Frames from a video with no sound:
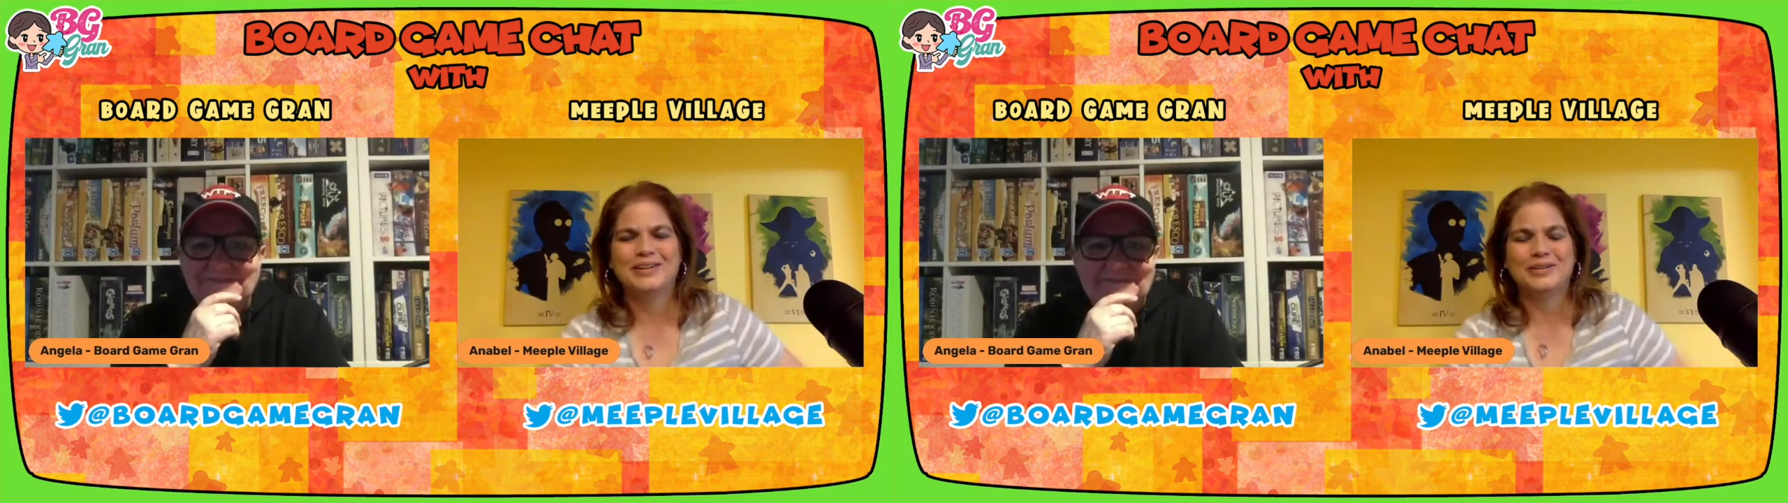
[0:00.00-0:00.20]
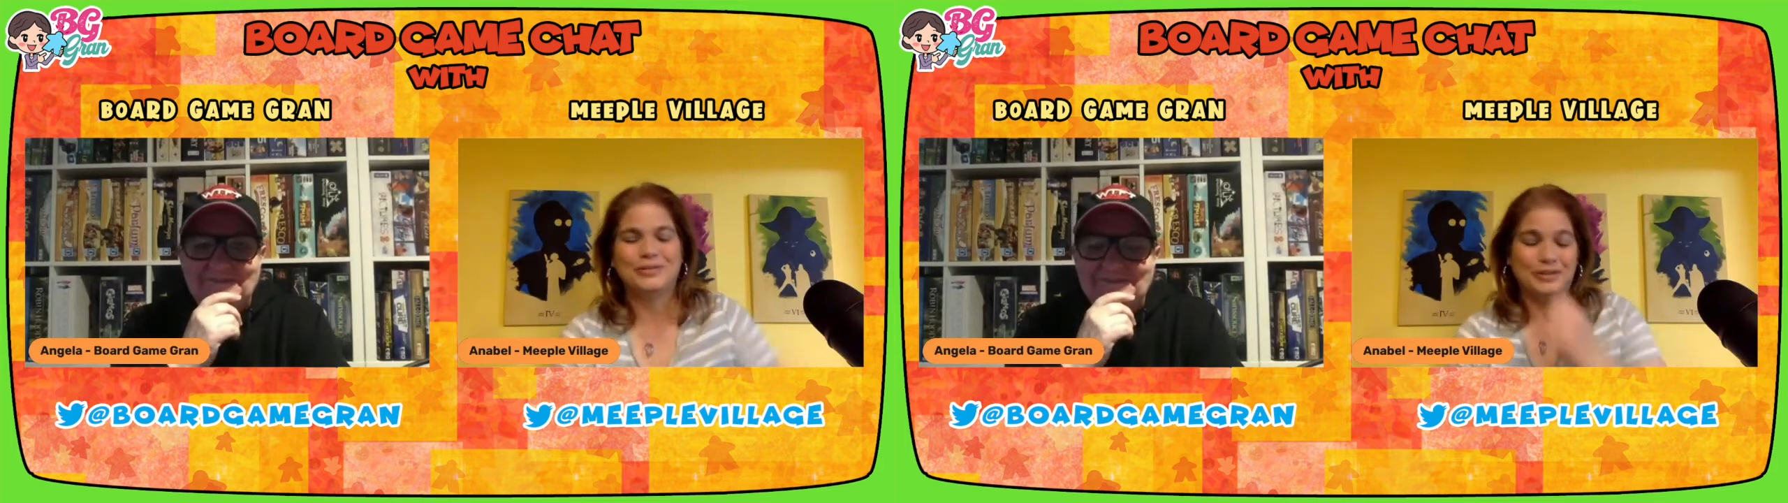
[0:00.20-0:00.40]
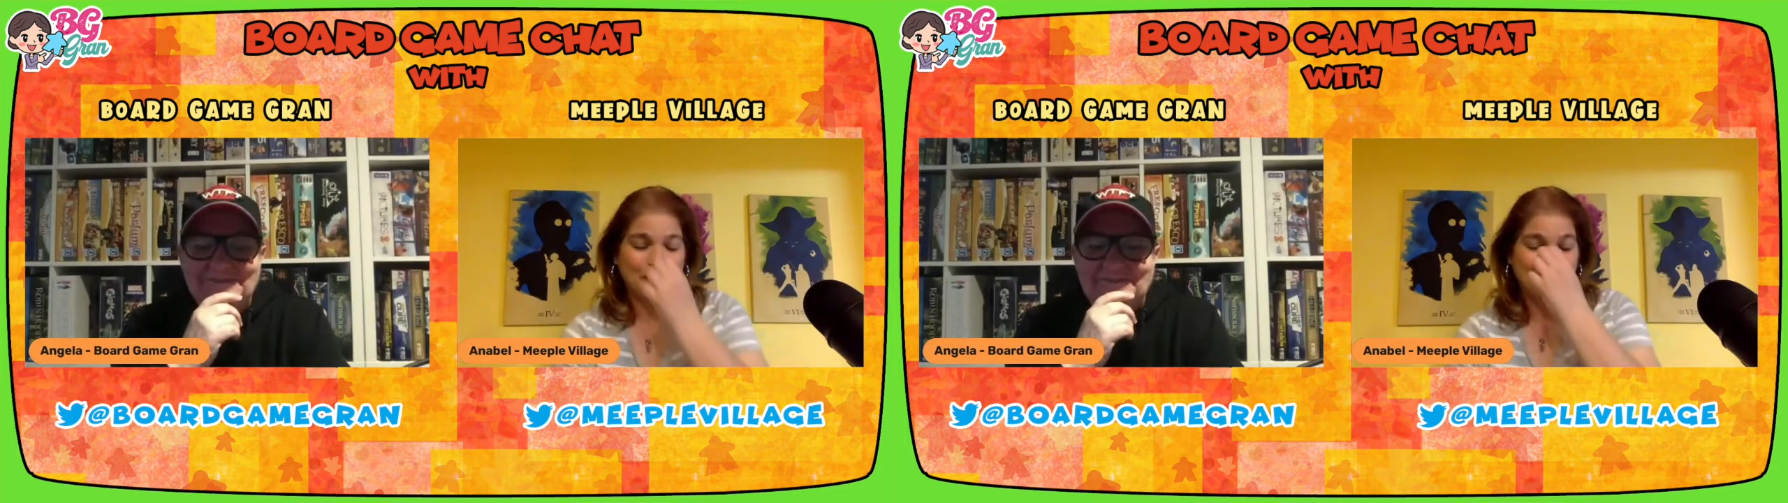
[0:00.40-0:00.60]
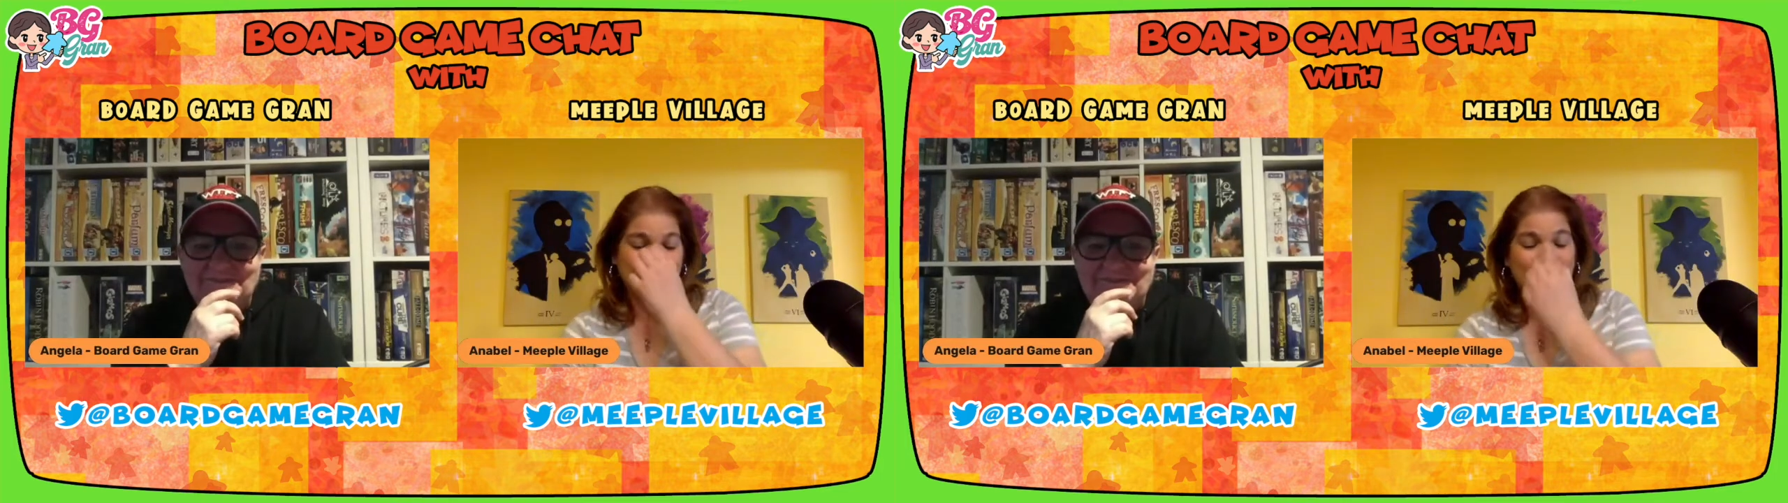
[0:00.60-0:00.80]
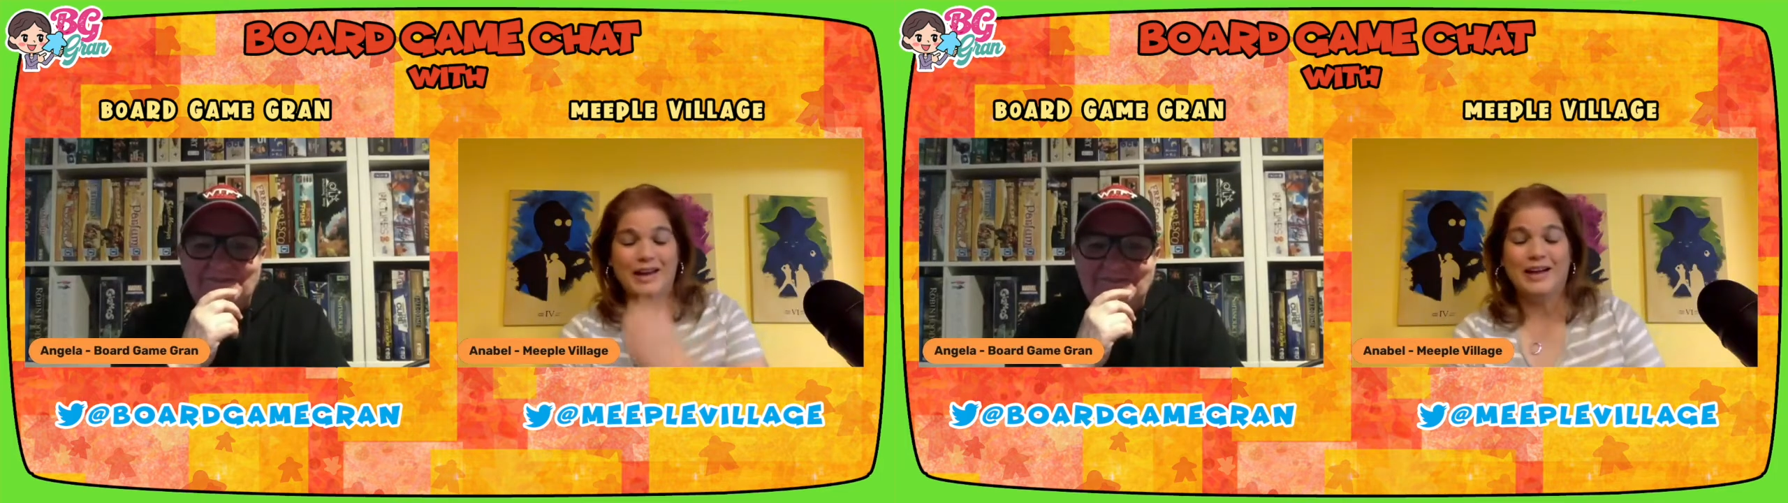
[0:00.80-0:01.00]
Cool.
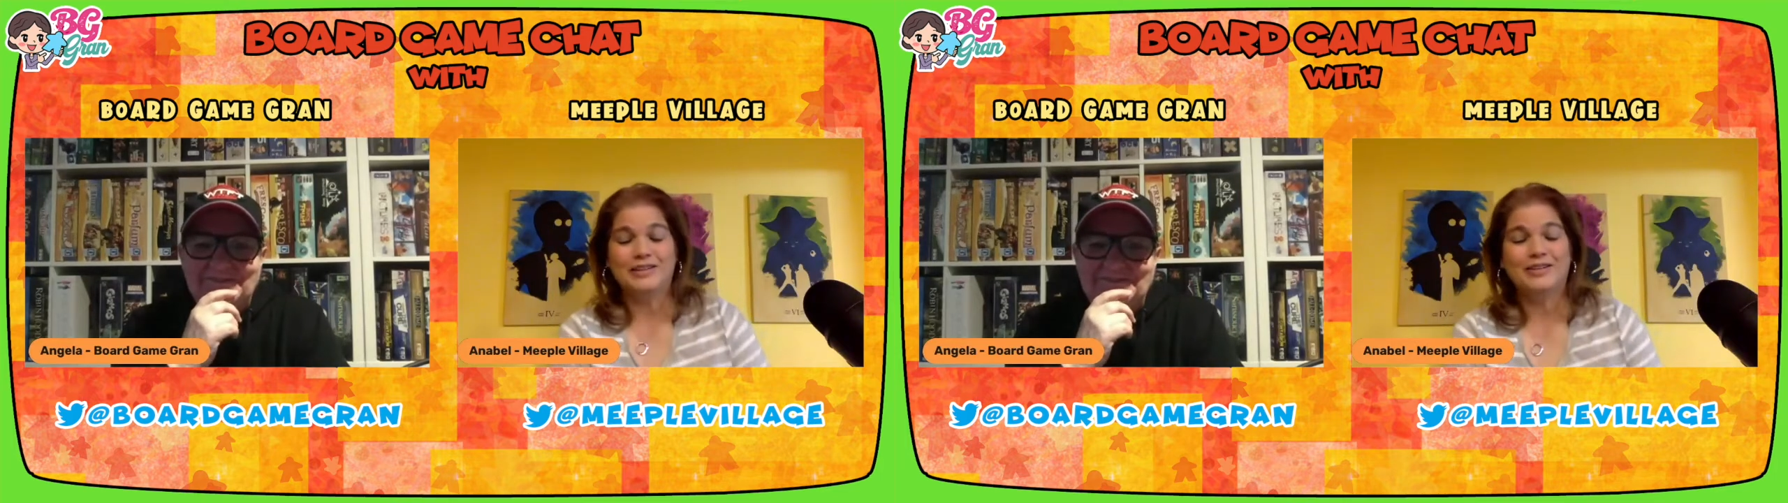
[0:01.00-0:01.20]
I